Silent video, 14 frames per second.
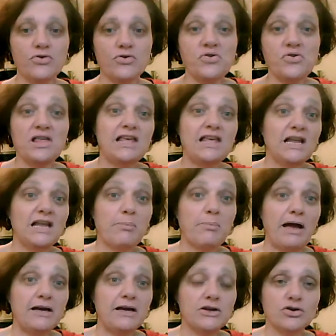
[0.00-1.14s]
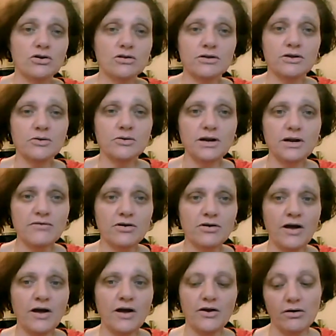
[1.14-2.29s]
you're sneaking in a packet of chocolate or whatever,
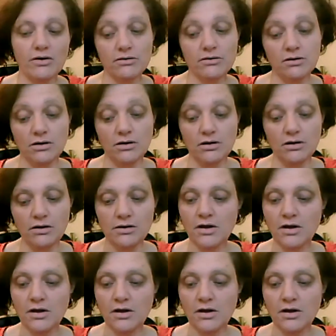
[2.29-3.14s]
and they're going,